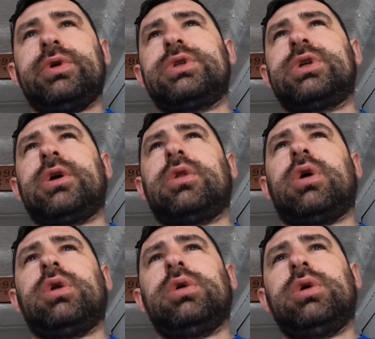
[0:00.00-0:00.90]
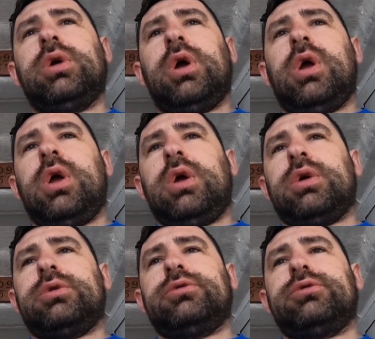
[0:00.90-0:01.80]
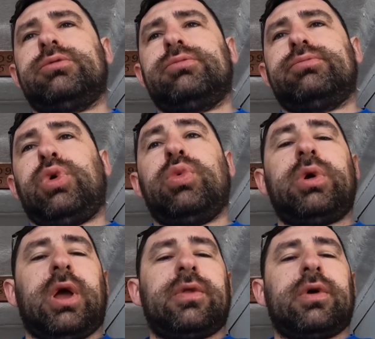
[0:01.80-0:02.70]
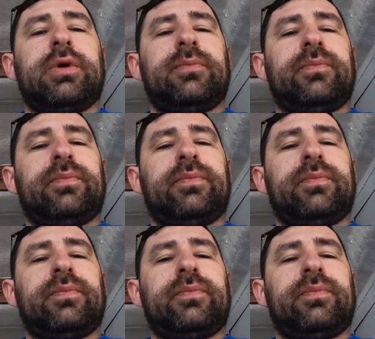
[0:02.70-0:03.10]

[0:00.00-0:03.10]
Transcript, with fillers: this sail on. And but we'll get there.